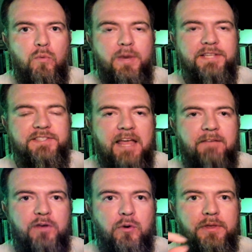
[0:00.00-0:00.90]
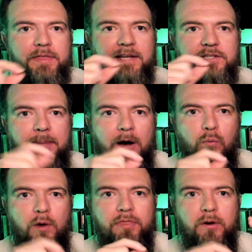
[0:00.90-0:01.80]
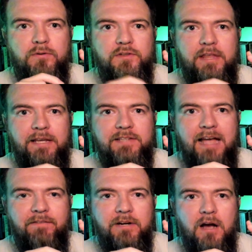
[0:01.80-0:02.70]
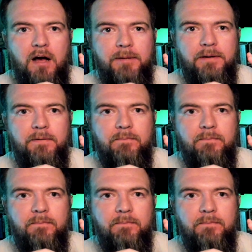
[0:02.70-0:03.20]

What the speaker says: we can say fewer things about what those things have in common.